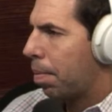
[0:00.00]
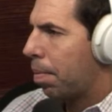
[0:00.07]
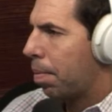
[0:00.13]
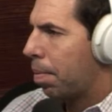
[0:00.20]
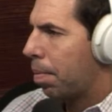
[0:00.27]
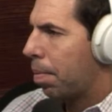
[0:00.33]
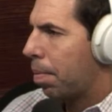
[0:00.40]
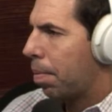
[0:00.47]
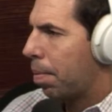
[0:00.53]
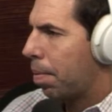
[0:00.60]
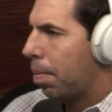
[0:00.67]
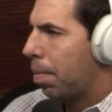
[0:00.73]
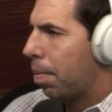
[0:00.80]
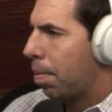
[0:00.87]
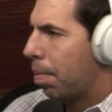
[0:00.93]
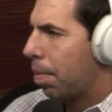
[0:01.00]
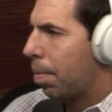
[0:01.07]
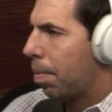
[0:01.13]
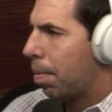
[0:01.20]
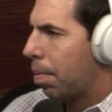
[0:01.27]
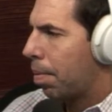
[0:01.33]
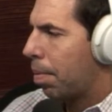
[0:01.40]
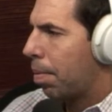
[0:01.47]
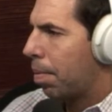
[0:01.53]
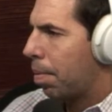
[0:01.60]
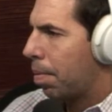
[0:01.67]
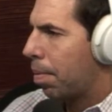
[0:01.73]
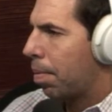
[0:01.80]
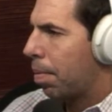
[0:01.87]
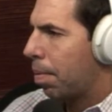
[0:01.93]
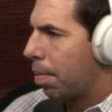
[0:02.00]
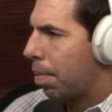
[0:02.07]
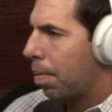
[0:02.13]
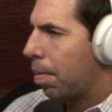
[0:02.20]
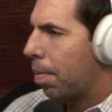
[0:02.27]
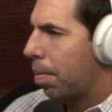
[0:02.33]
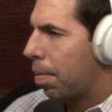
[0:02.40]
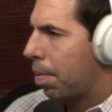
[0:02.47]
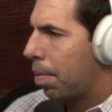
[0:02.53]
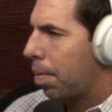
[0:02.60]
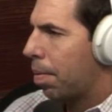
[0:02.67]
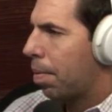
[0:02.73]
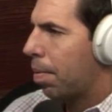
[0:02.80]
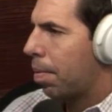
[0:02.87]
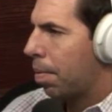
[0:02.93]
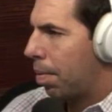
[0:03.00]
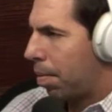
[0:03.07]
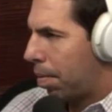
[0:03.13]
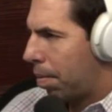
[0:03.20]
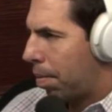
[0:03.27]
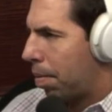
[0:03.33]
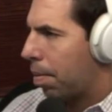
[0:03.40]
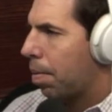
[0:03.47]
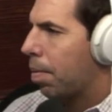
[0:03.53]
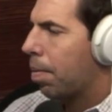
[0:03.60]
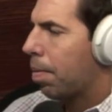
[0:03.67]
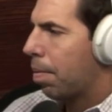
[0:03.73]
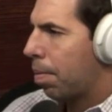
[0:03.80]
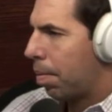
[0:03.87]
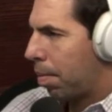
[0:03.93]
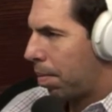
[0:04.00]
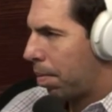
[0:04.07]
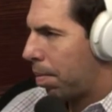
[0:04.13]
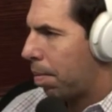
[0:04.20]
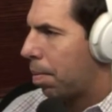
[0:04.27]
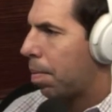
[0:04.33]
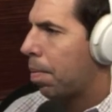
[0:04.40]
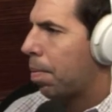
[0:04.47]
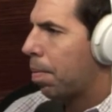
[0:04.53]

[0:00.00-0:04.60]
No words are spoken by the person on screen.